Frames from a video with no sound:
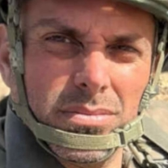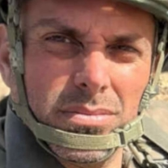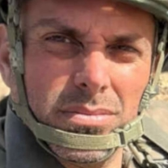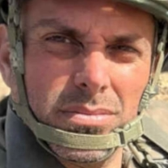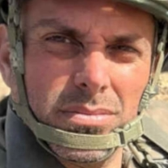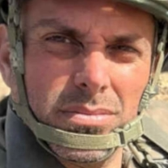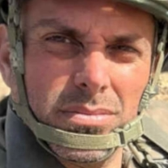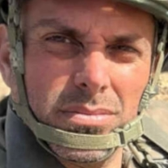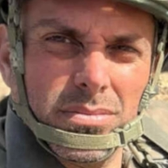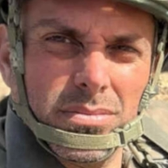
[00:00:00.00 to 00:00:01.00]

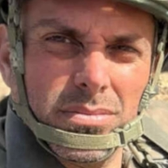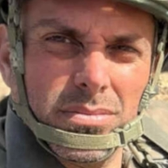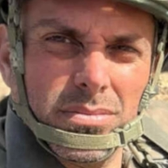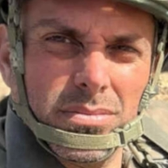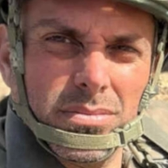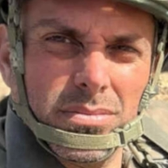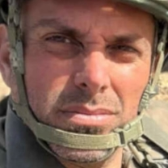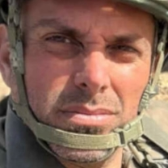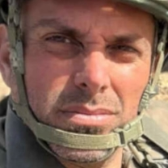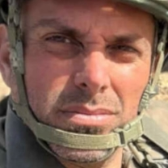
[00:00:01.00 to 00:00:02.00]

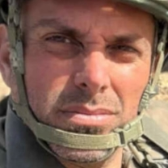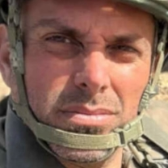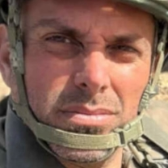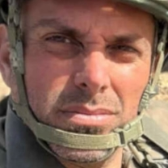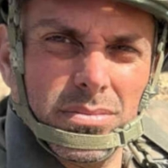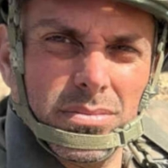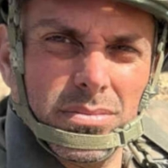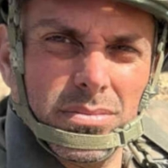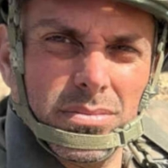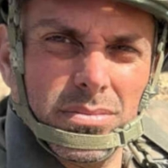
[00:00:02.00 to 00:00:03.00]
[no speech]